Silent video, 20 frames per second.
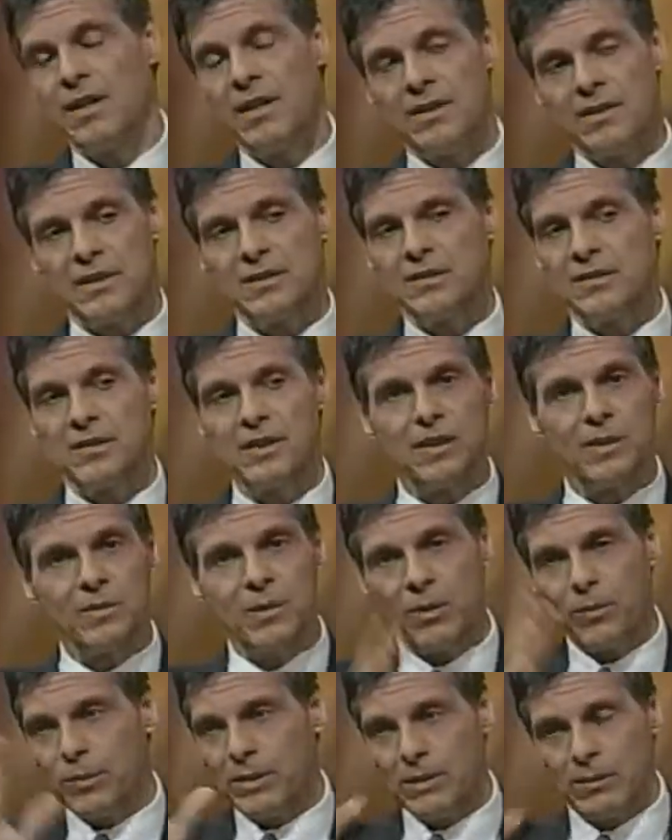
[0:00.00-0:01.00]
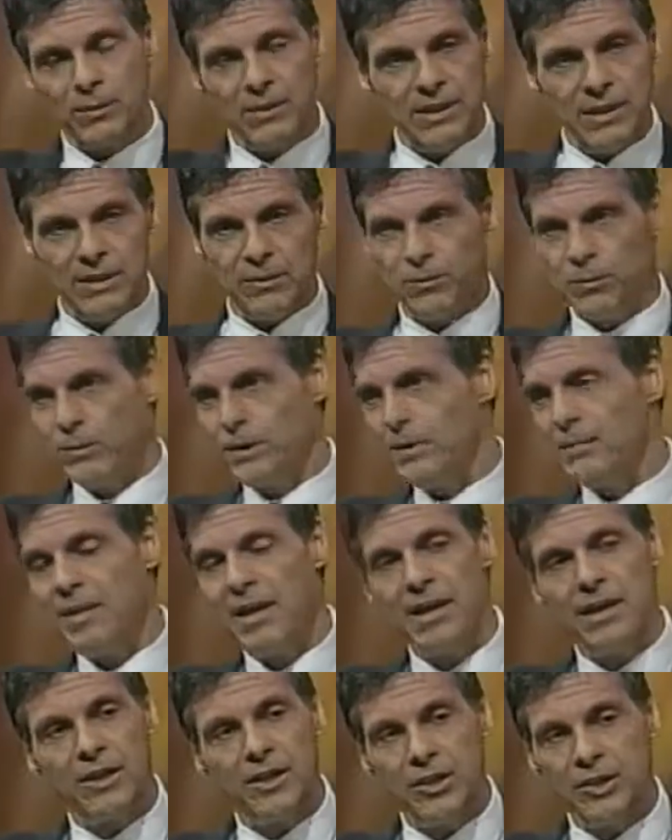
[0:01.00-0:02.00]
They said, you know what, we
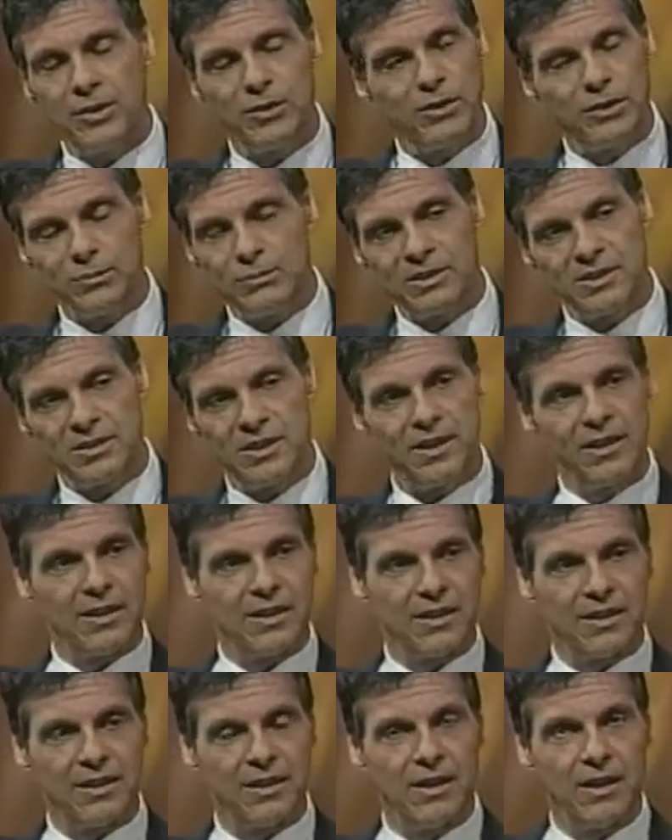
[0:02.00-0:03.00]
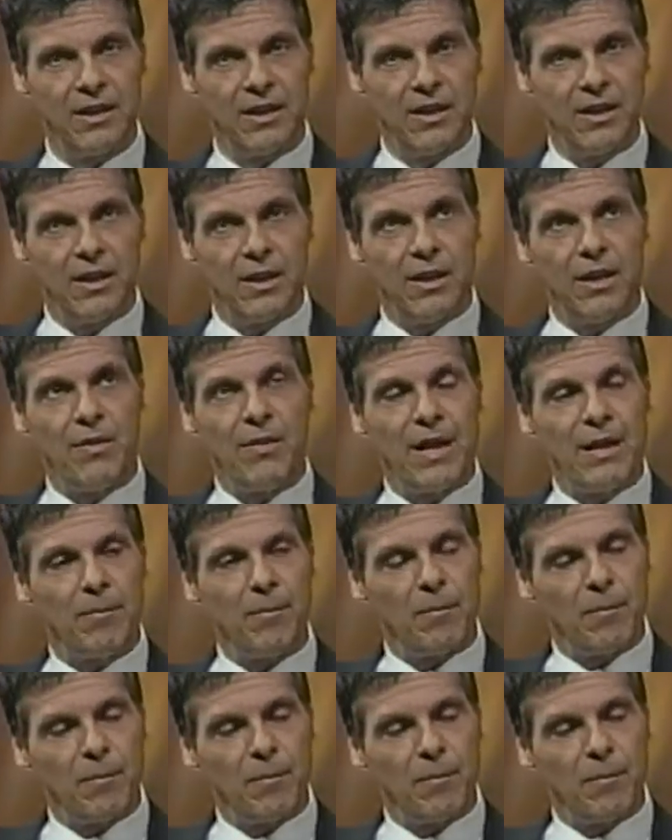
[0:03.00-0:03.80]
made a huge mistake that